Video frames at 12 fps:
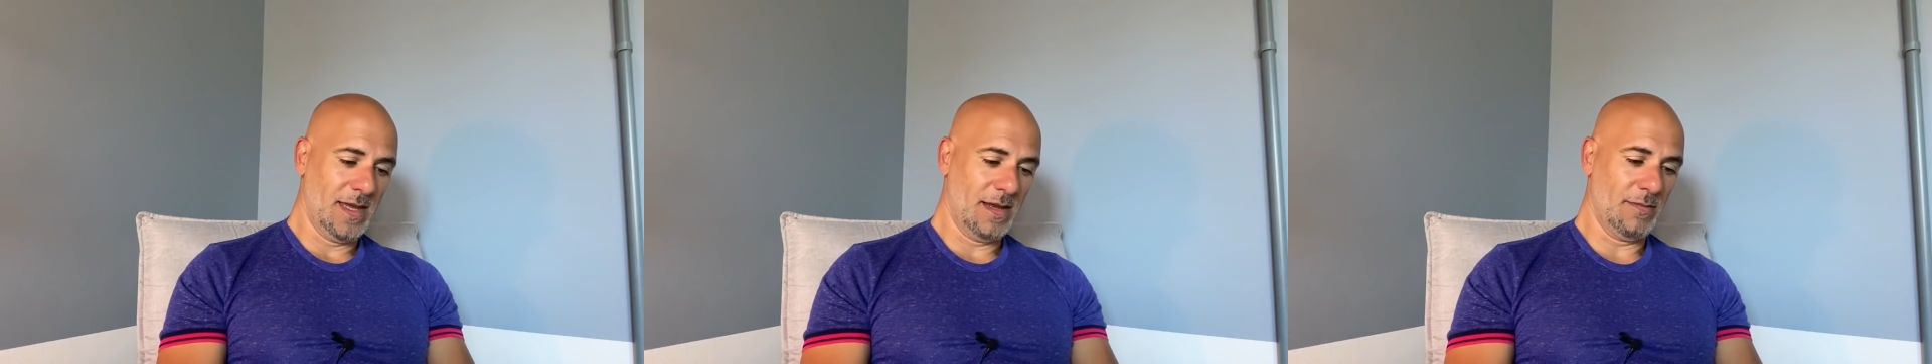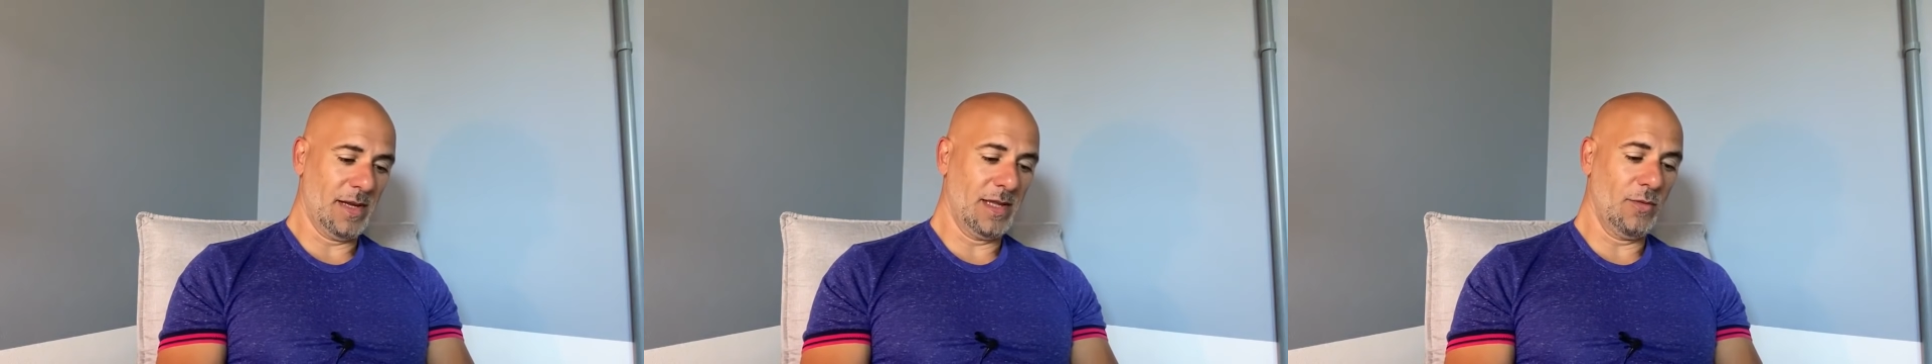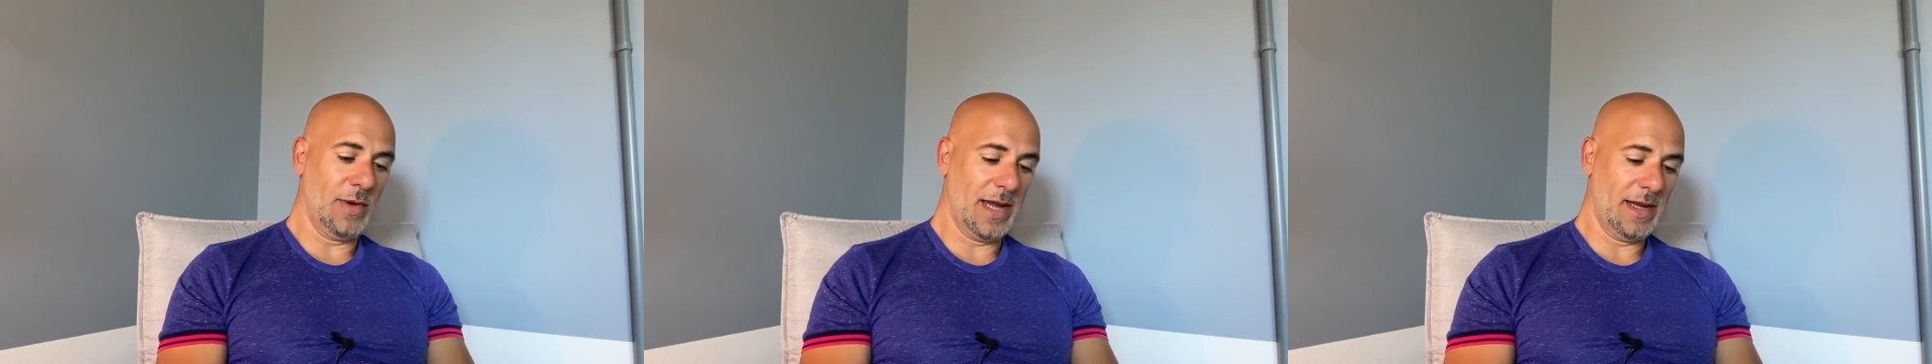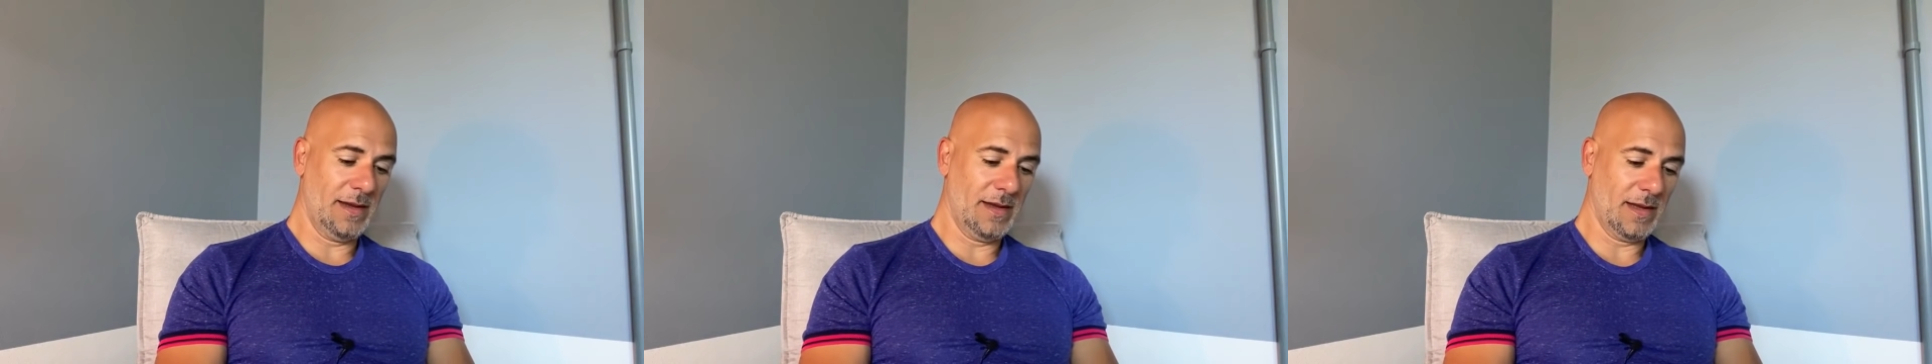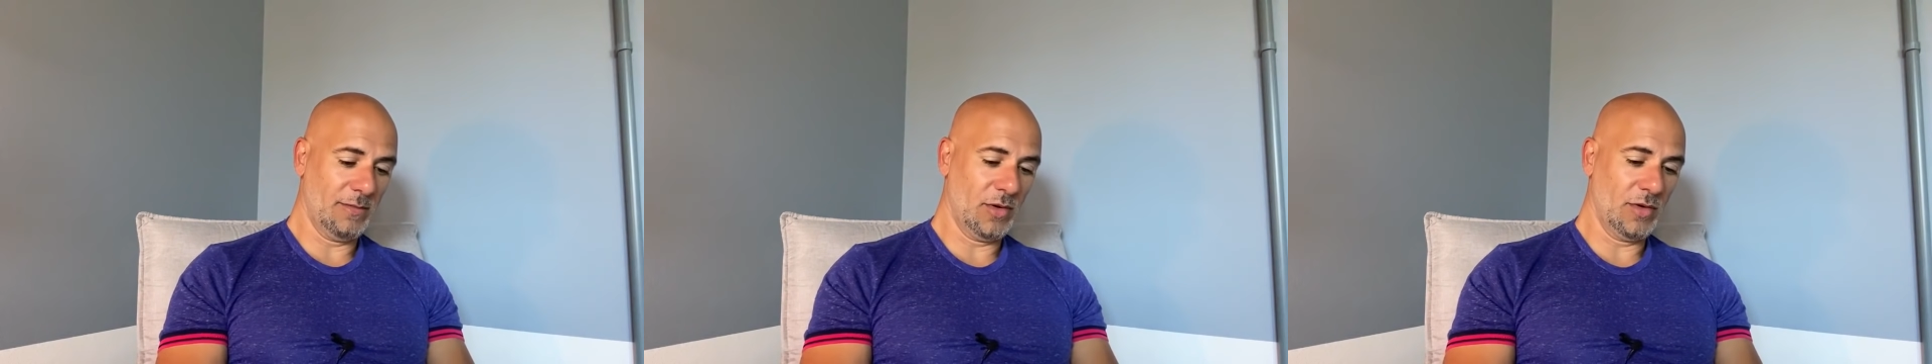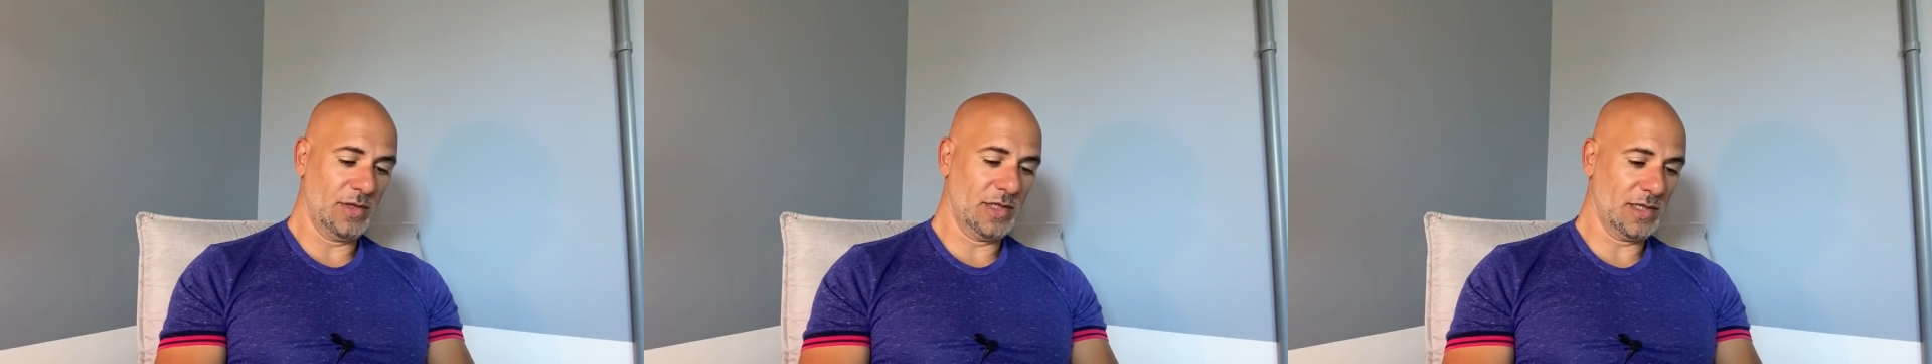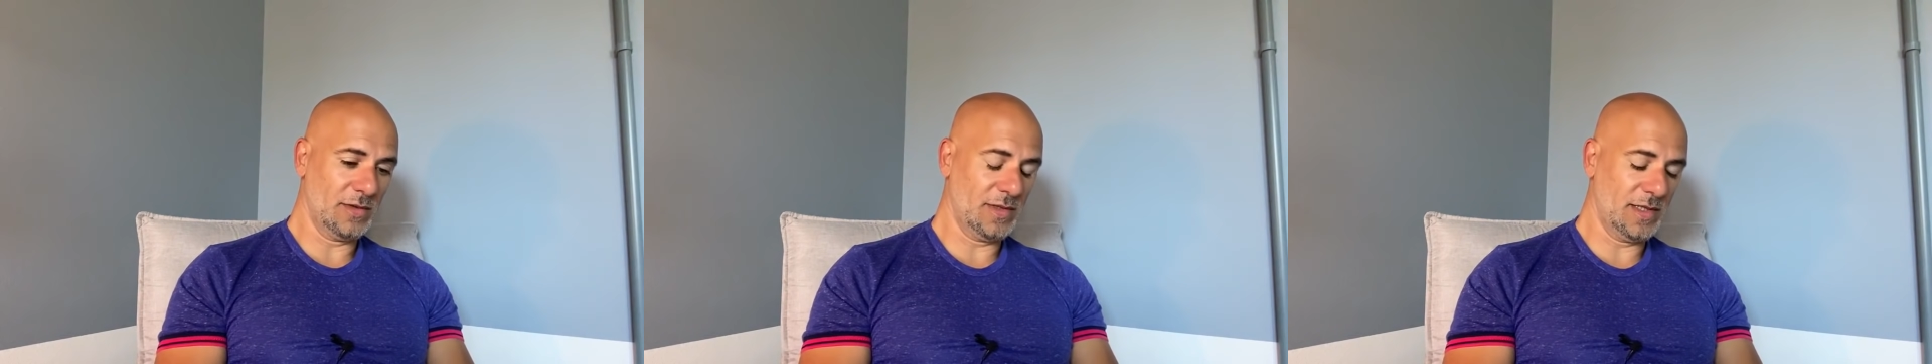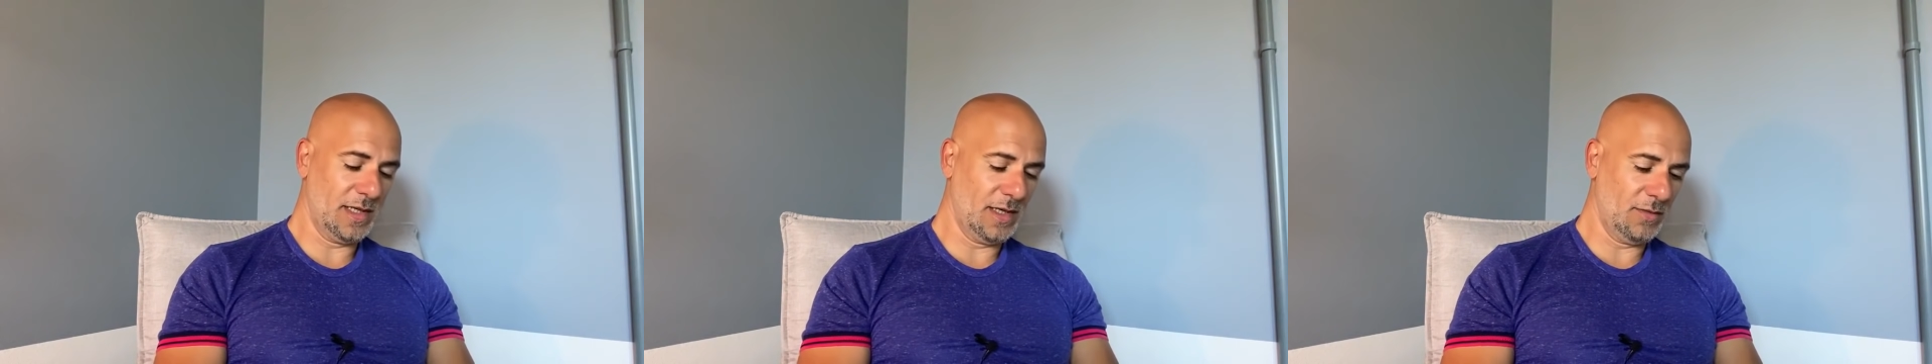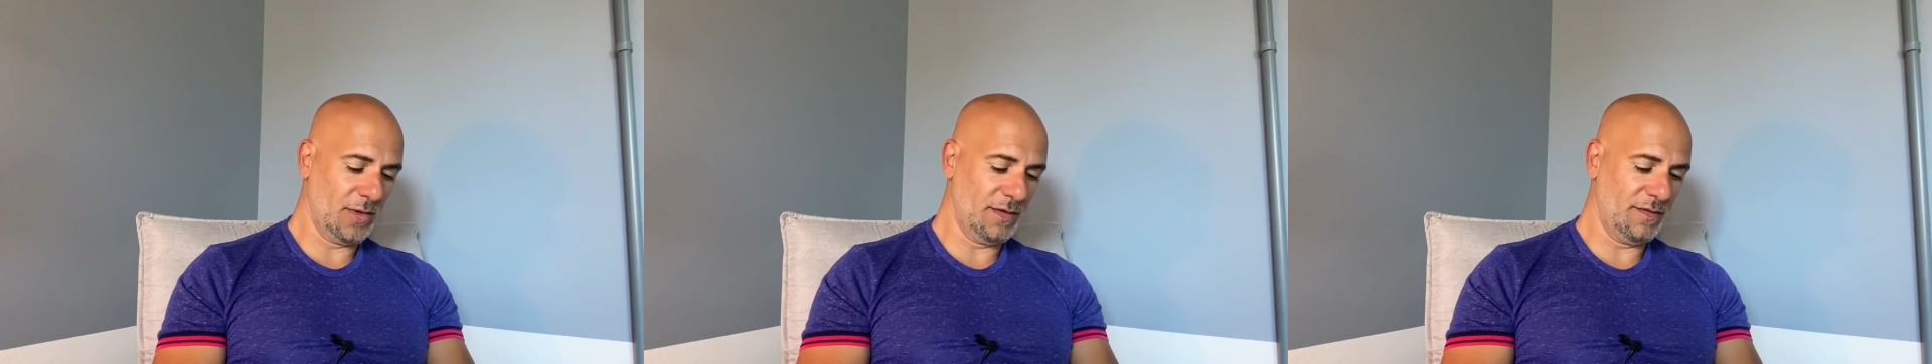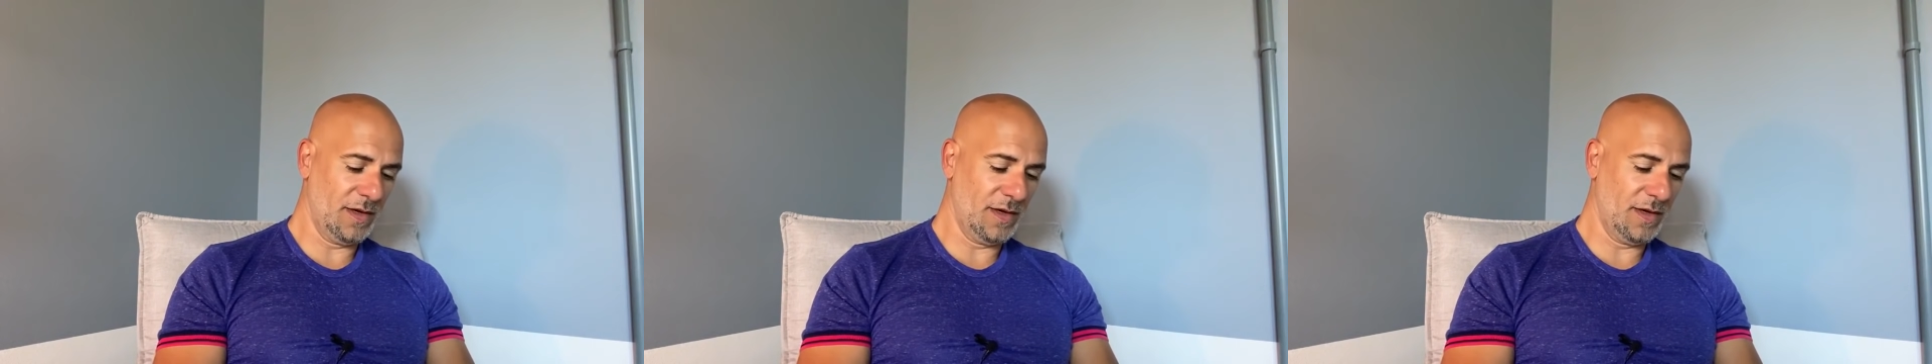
And by the way, I'm going just to see when